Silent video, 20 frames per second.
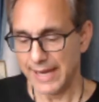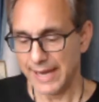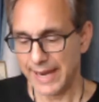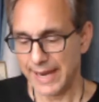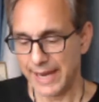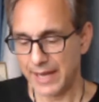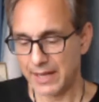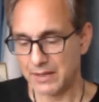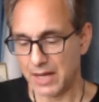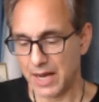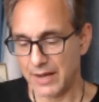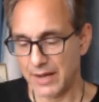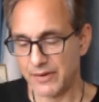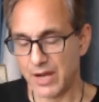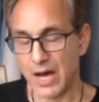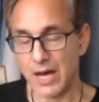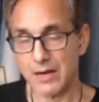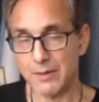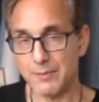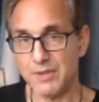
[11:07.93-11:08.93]
And I've
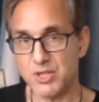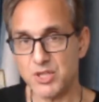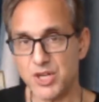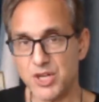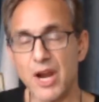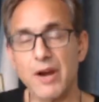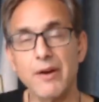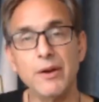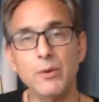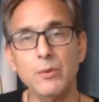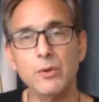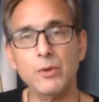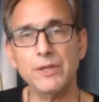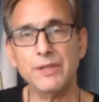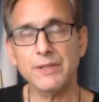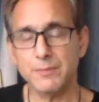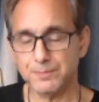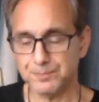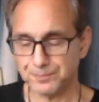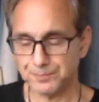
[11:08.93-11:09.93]
got them in
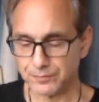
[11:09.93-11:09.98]
cherrywood,